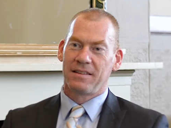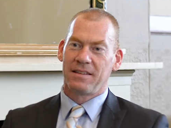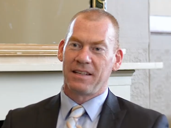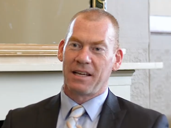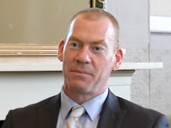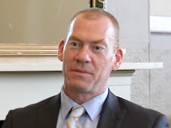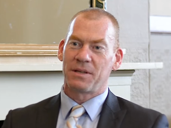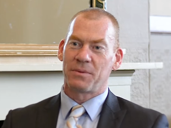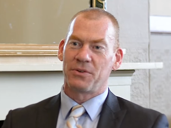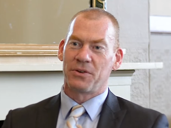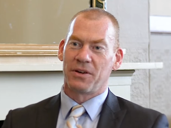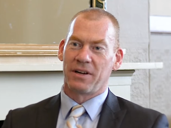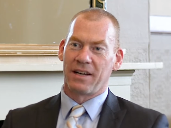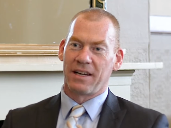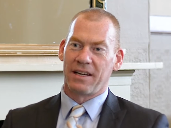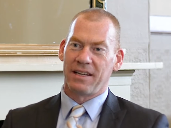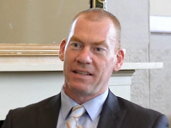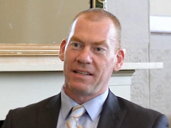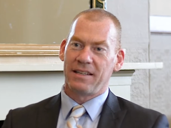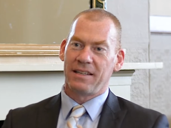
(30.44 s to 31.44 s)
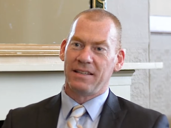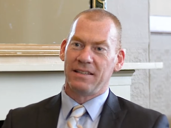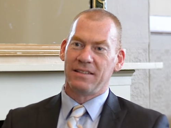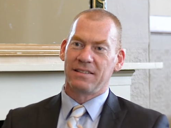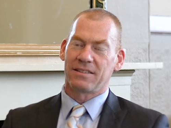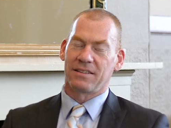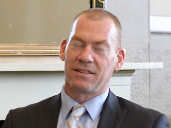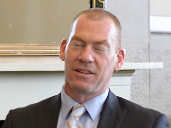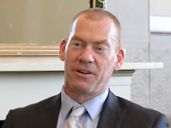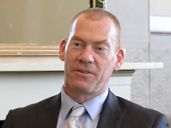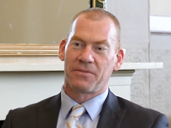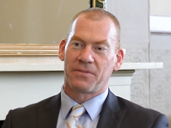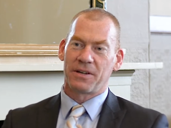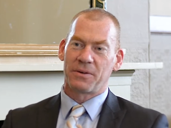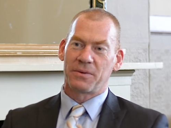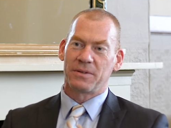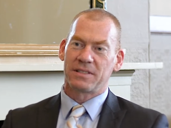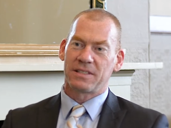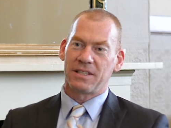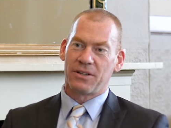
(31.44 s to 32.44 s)
The MWA is a
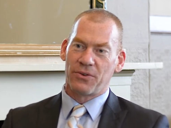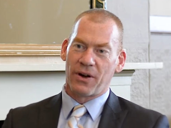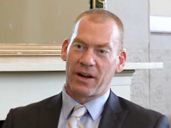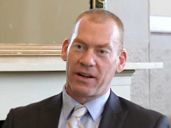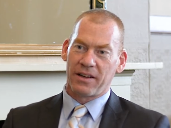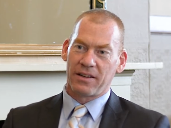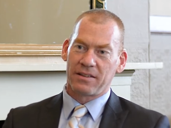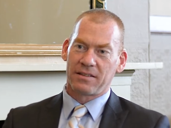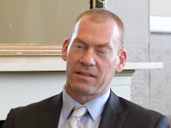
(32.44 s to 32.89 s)
low-frequency radio